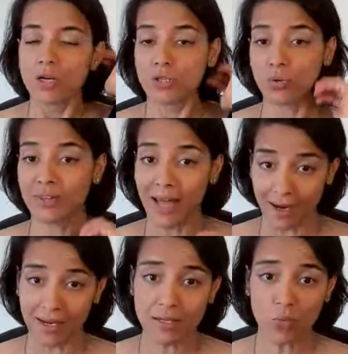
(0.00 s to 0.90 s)
So
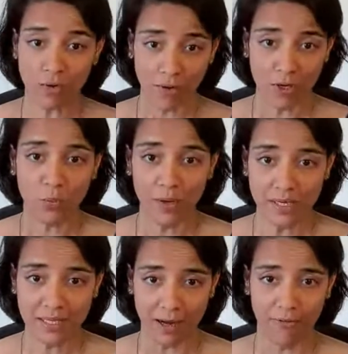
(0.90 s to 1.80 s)
that is one way to
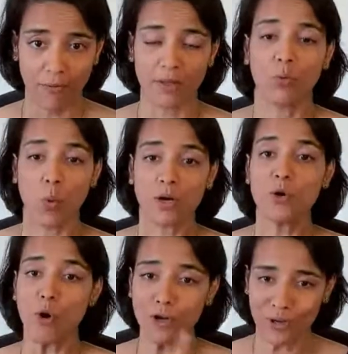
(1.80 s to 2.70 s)
build self-worth. What
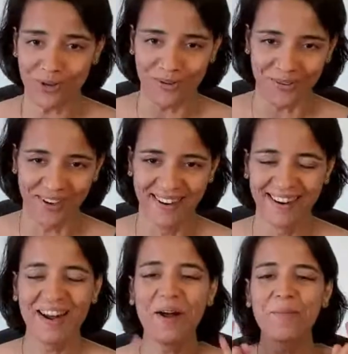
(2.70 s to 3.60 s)
not to do?
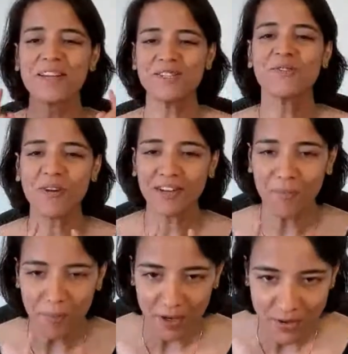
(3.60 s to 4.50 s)
Please do not
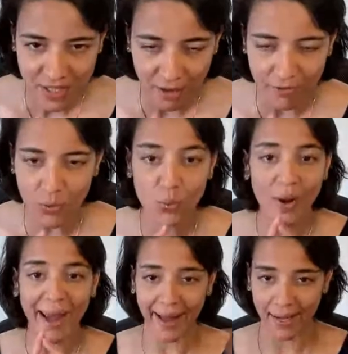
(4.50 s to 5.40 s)
compare yourself to
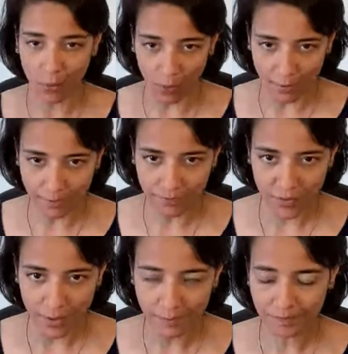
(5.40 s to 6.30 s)
anyone.
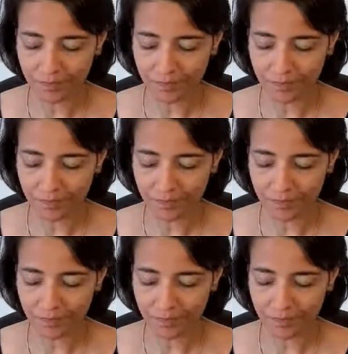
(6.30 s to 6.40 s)
Yeah.